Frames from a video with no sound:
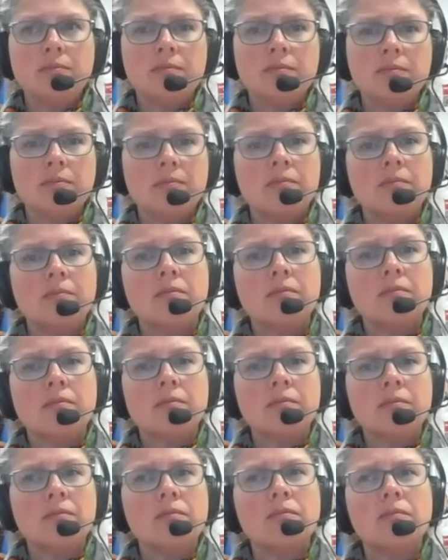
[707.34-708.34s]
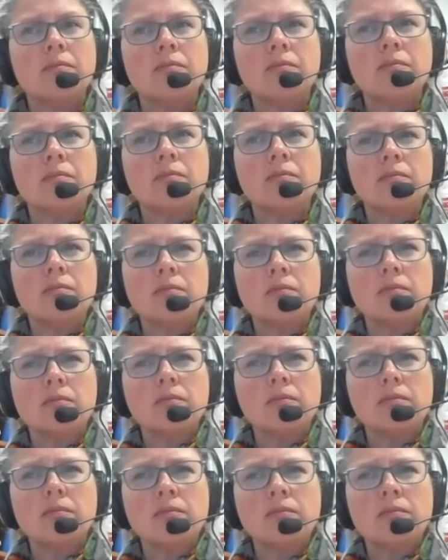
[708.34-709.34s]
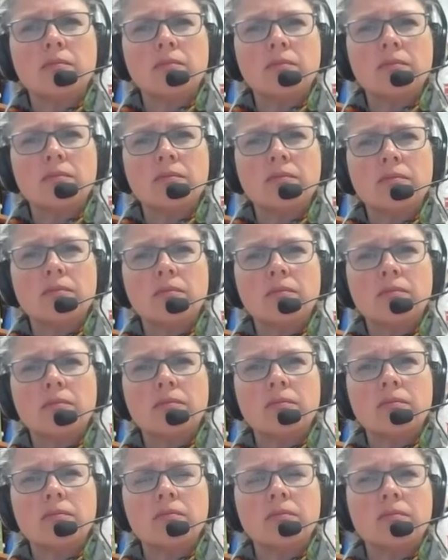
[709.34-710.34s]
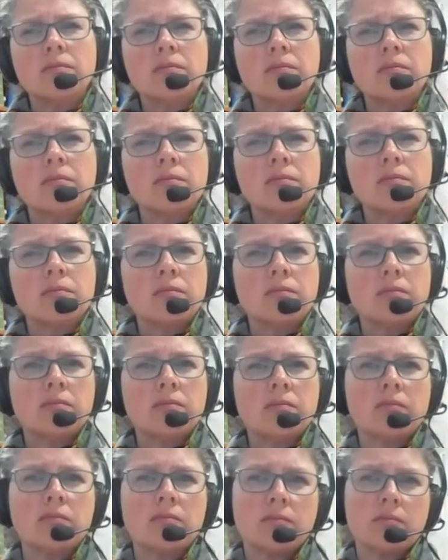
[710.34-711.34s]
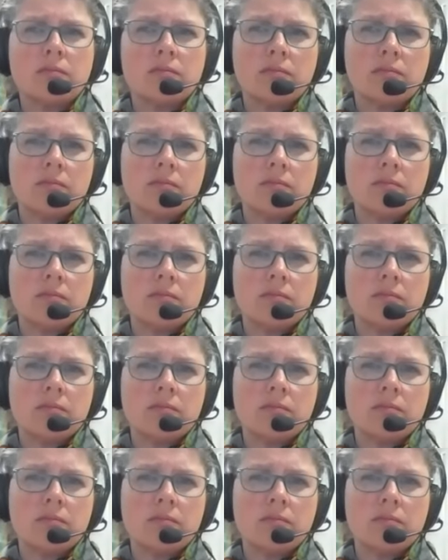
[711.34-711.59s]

This person isn't speaking.